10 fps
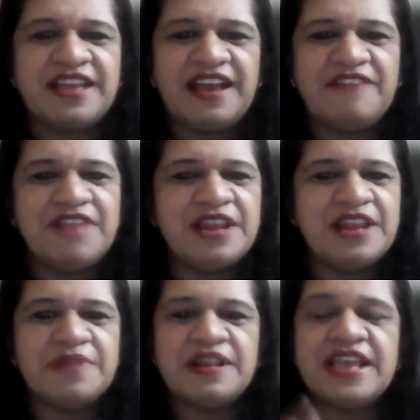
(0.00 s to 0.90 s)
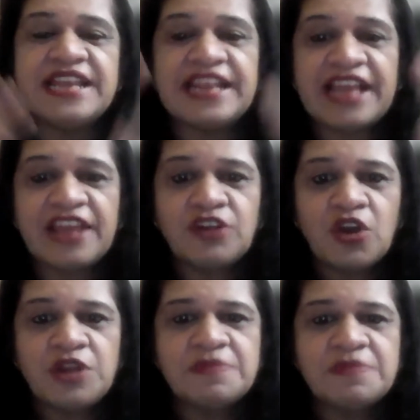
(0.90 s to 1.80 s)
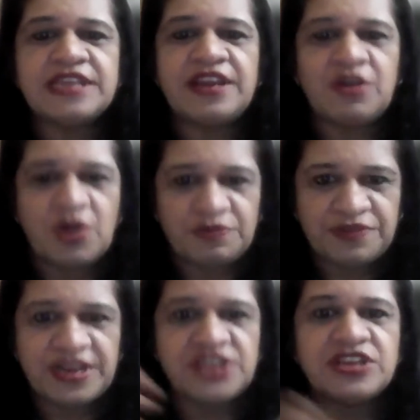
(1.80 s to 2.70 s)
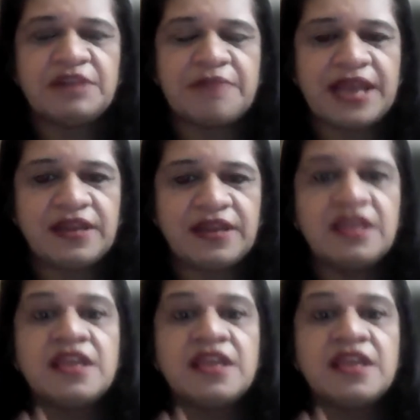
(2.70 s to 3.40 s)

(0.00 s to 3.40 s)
available in an anonymous and a confidential manner,